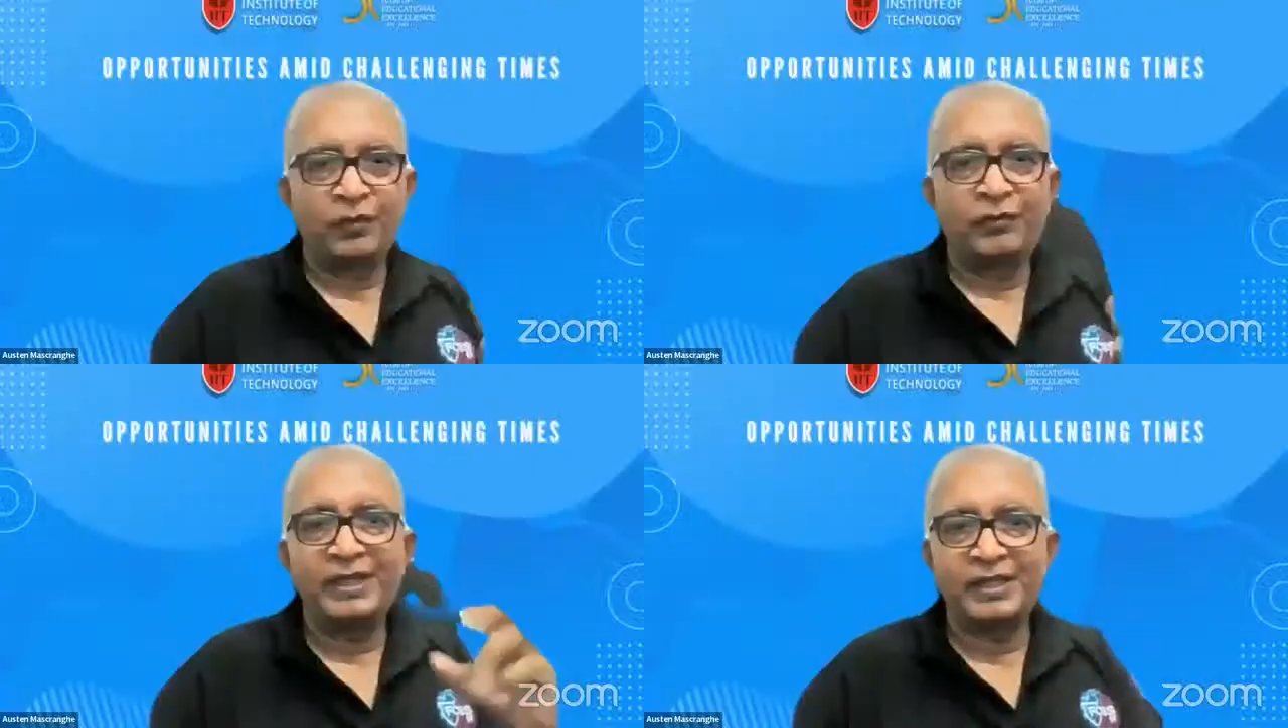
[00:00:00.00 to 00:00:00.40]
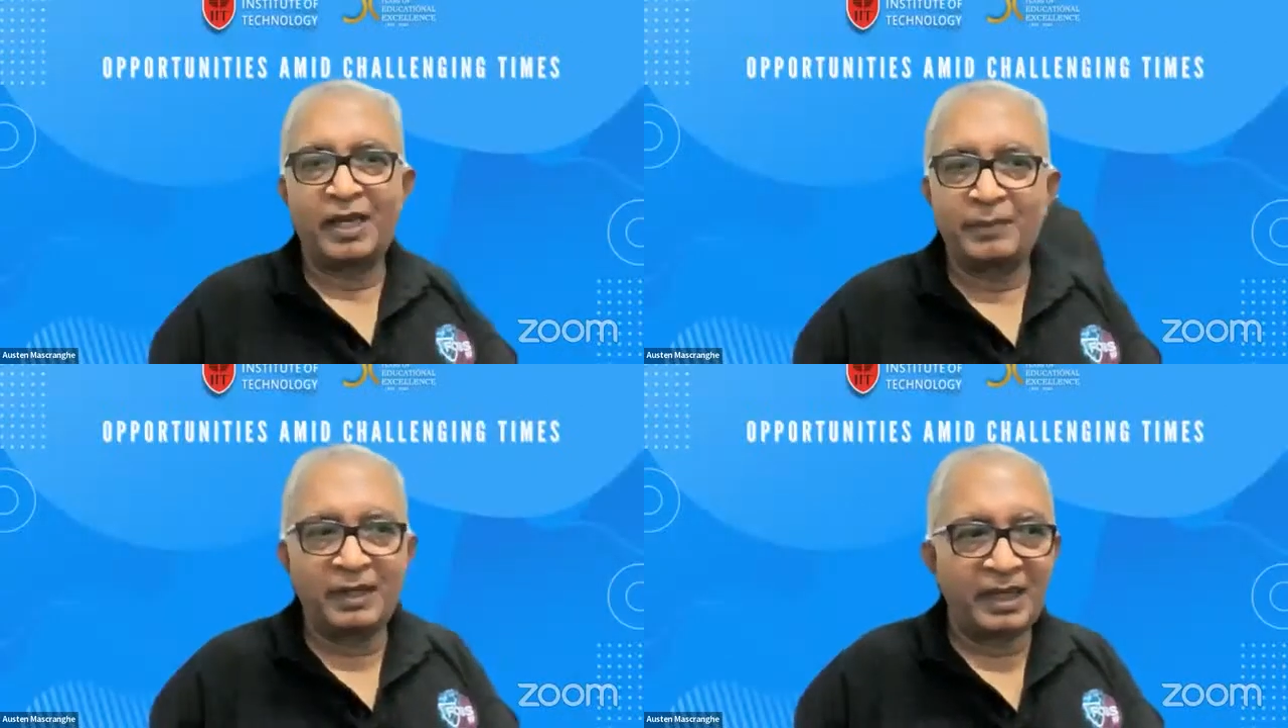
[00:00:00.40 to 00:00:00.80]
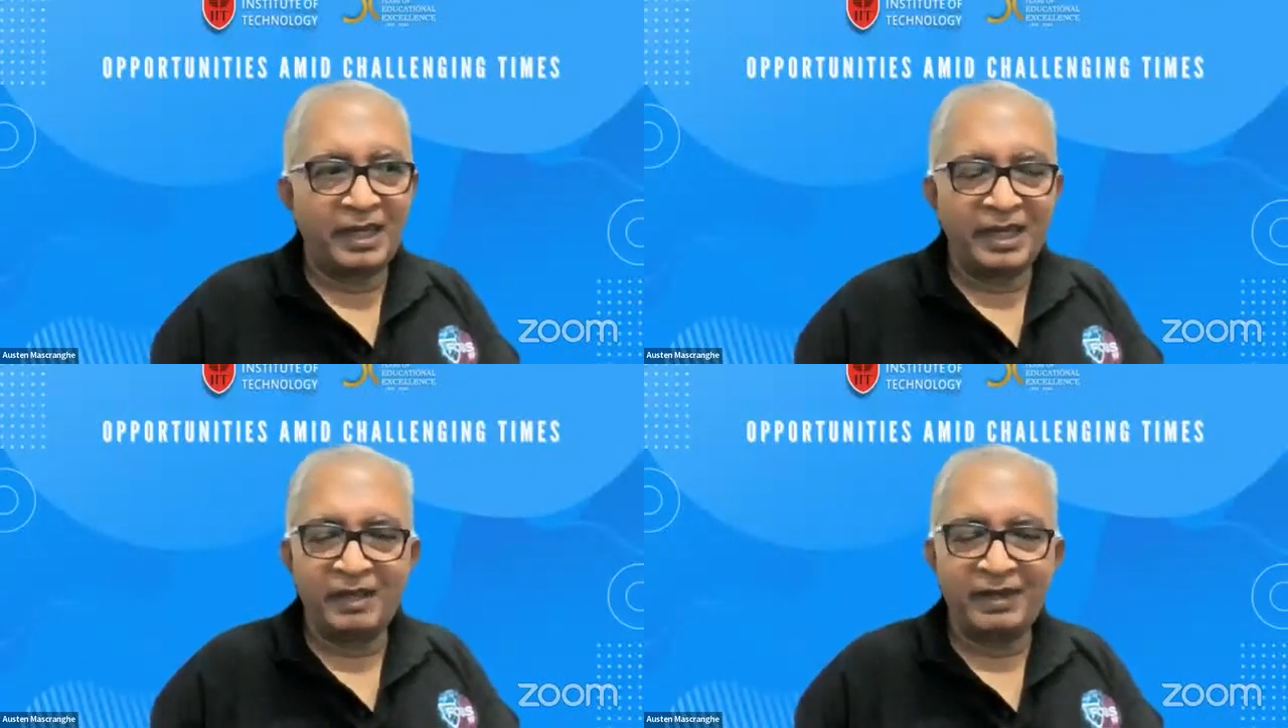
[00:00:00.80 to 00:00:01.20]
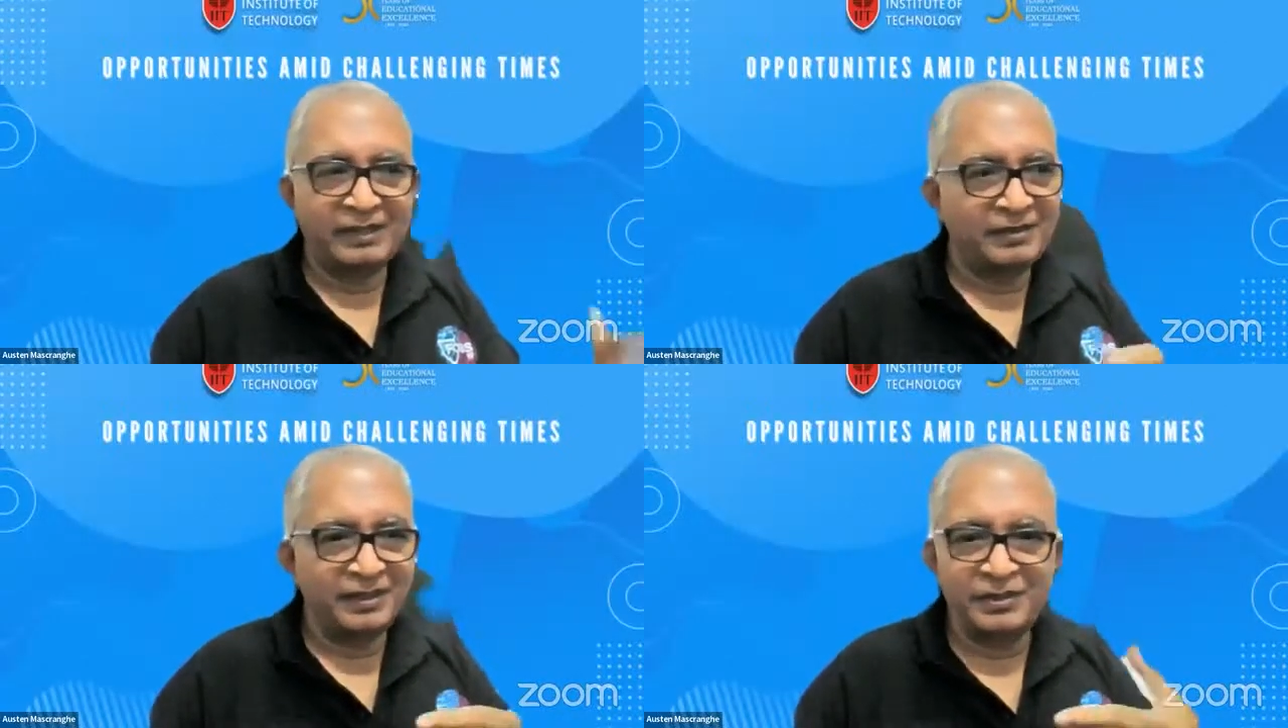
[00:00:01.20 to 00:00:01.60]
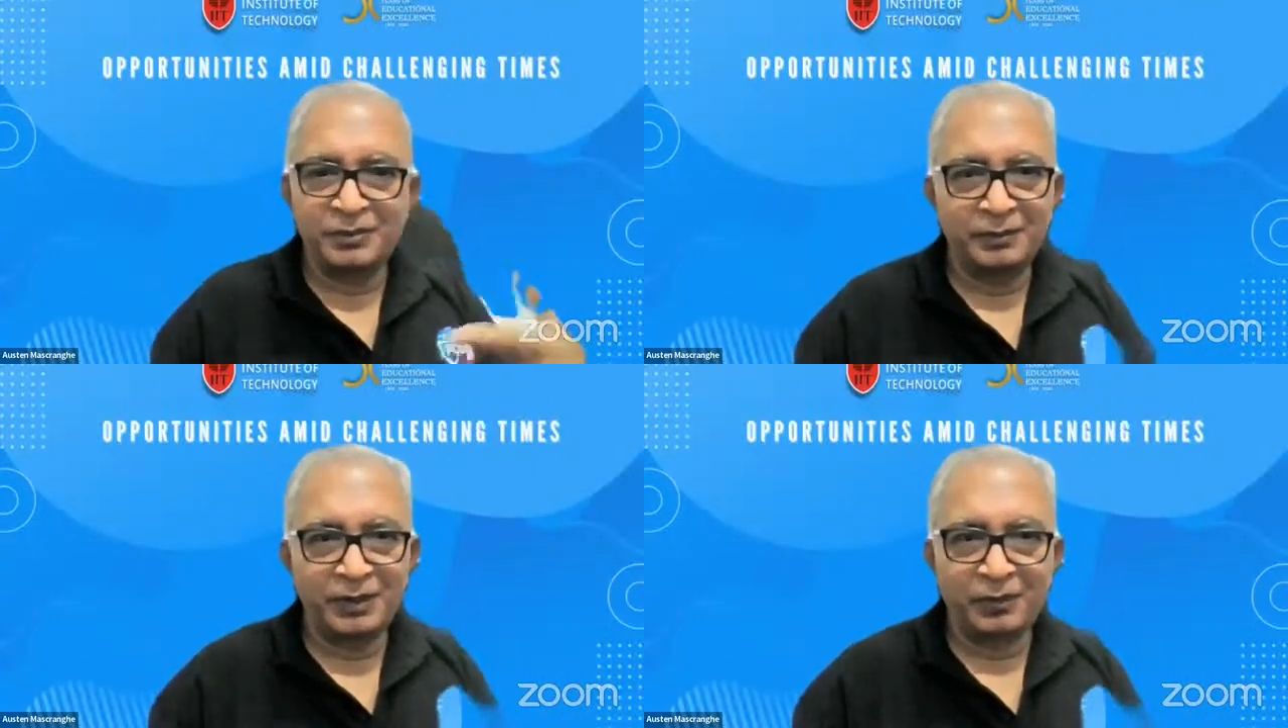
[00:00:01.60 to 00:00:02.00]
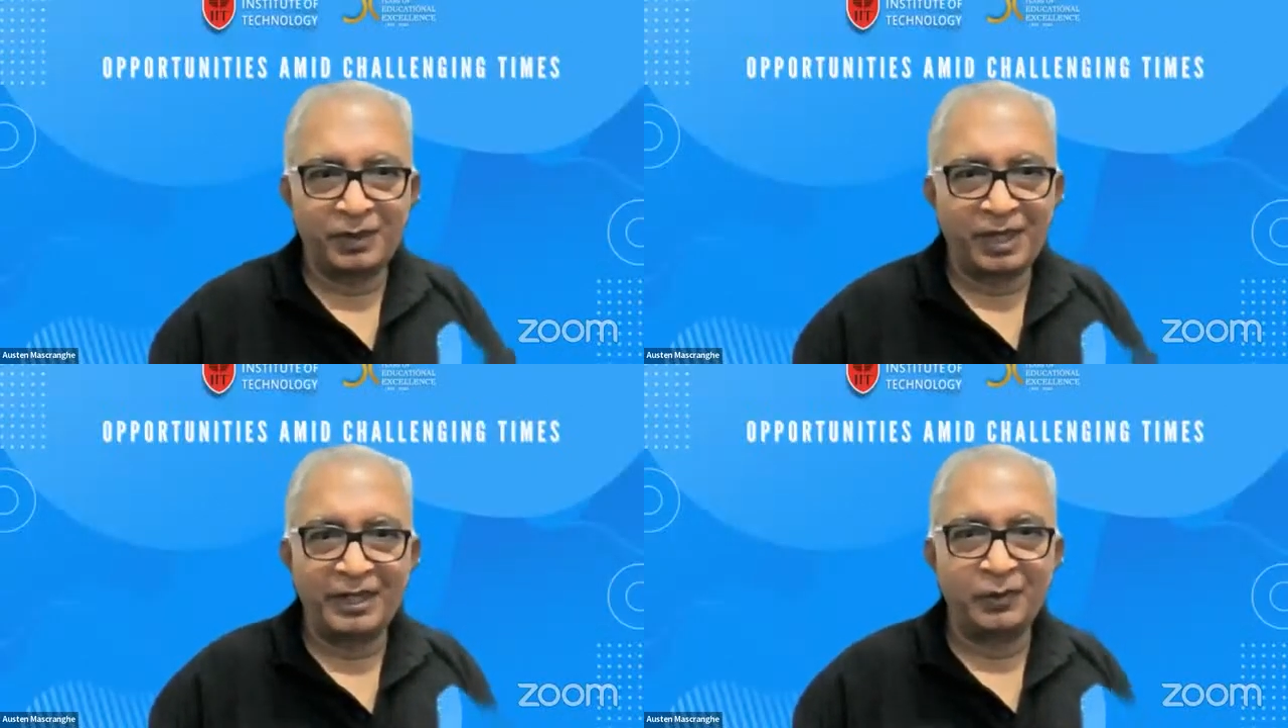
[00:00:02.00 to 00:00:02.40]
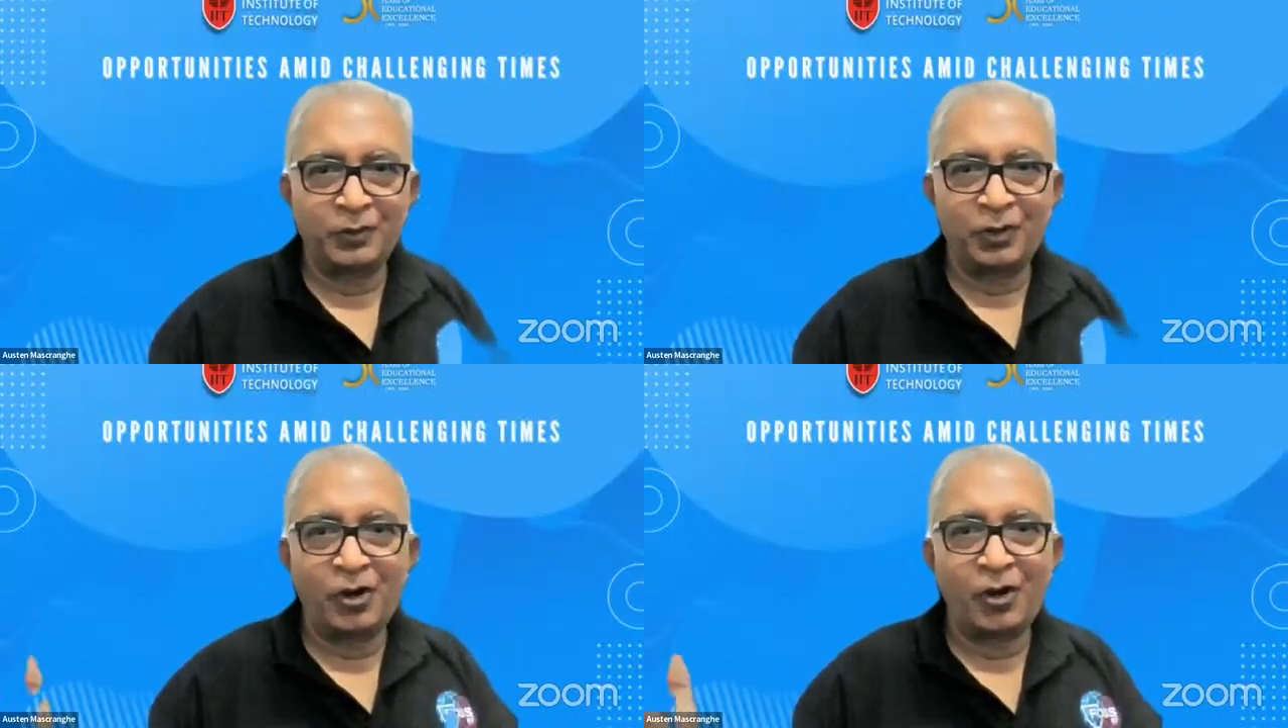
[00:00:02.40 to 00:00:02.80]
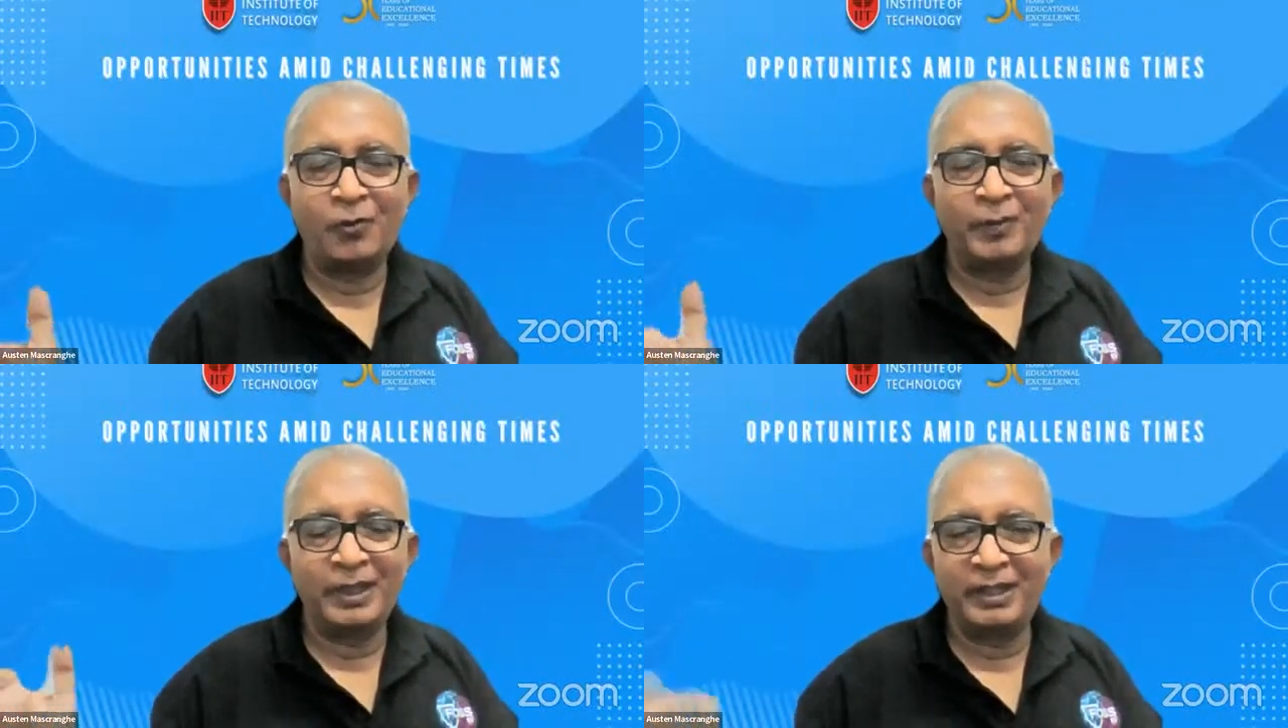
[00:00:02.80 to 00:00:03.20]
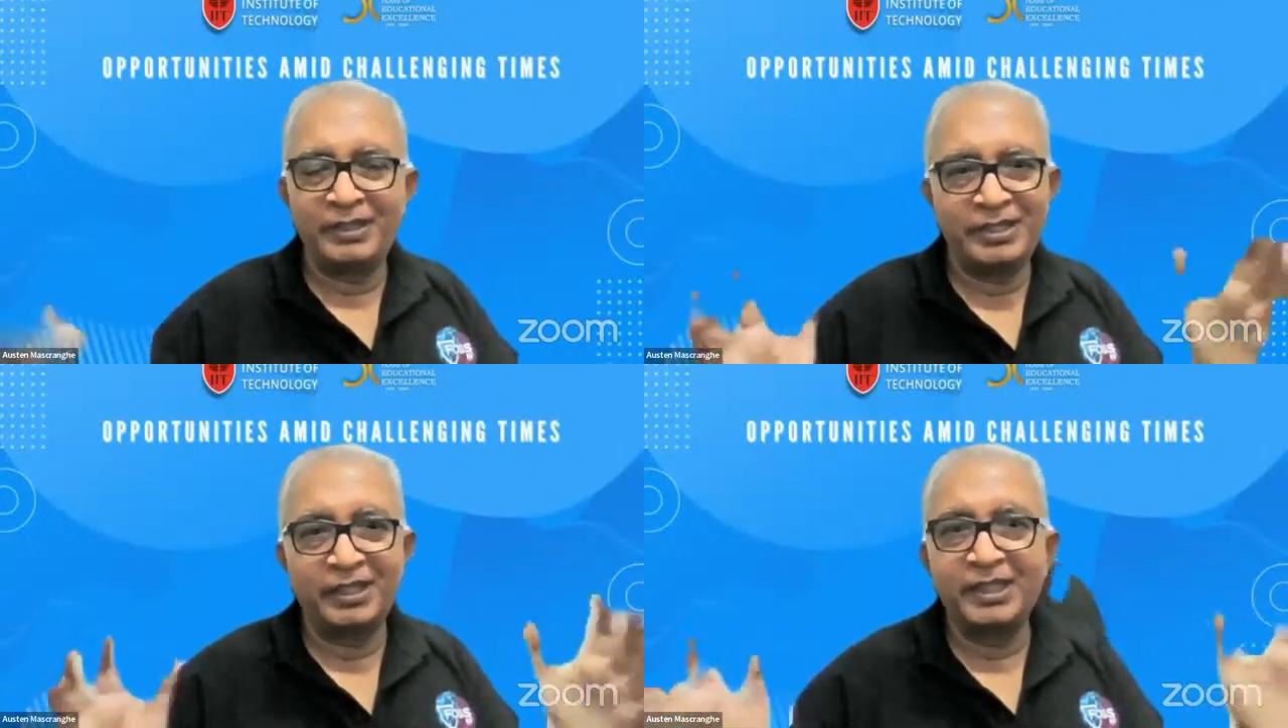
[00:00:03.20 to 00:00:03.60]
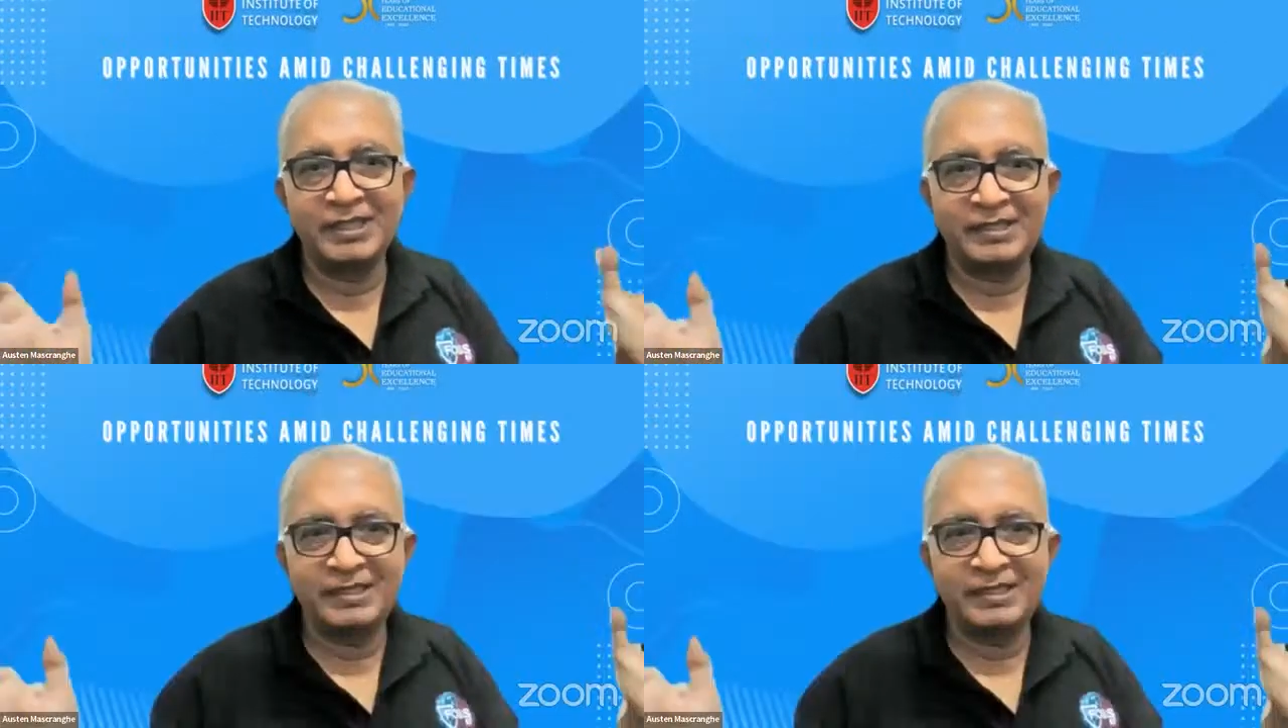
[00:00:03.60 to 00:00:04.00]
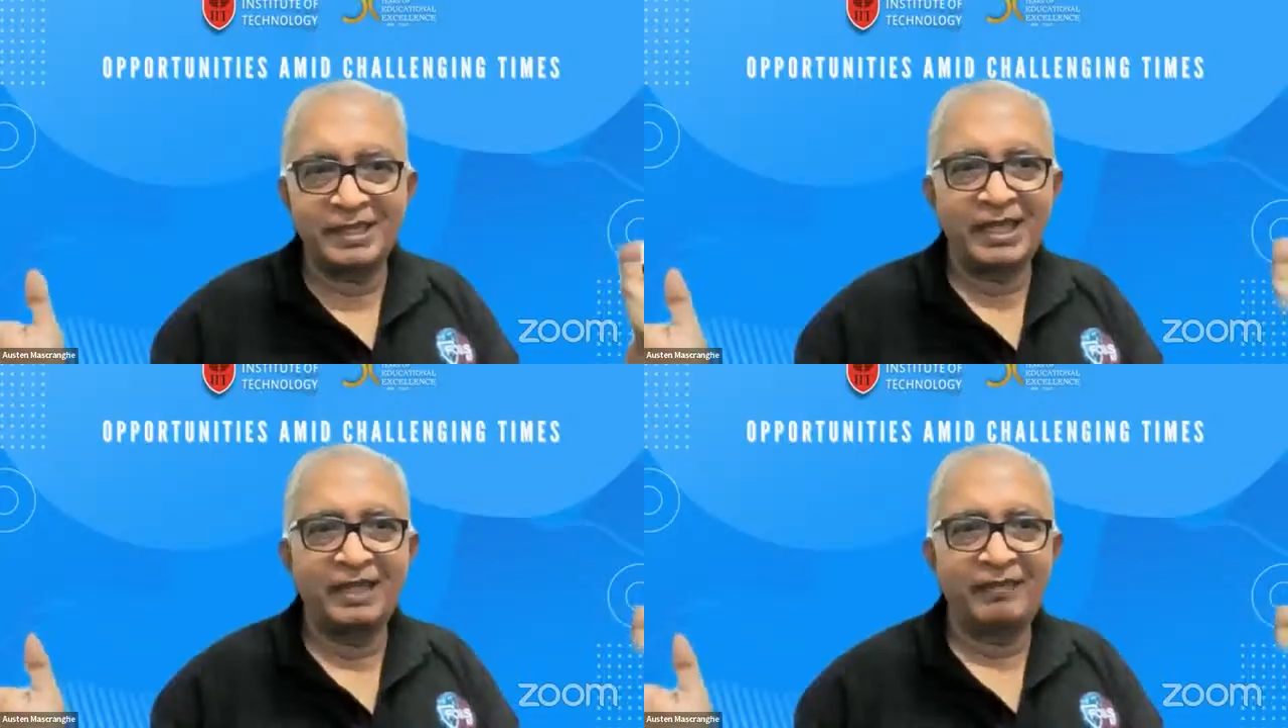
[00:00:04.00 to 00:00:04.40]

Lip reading: for example, I have access to, I don't know how many journals that I have